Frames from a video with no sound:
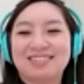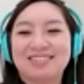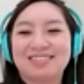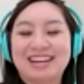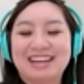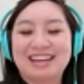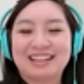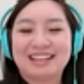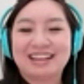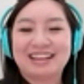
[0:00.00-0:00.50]

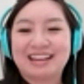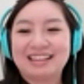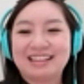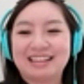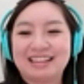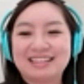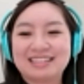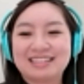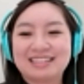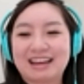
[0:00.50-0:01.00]
right? Like I
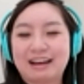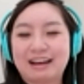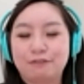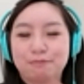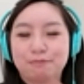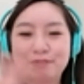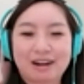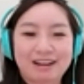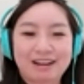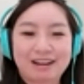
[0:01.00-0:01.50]
like to have
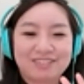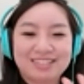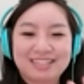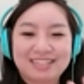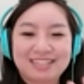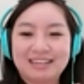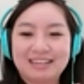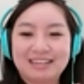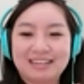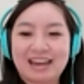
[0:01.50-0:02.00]

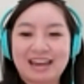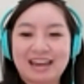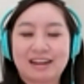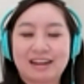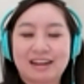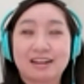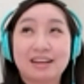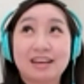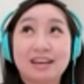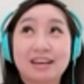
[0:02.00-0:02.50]
privacy
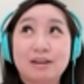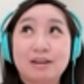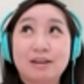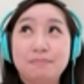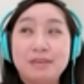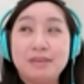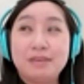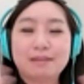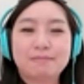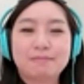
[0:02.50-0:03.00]
and
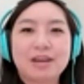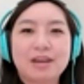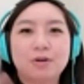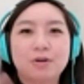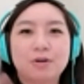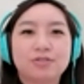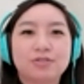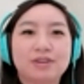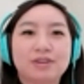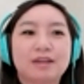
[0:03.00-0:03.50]
be in my
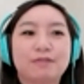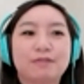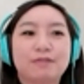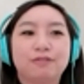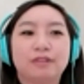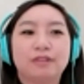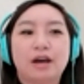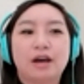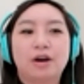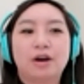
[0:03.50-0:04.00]
own creative
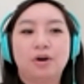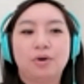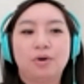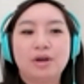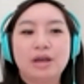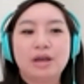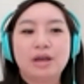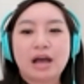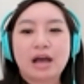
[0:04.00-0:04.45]
flow.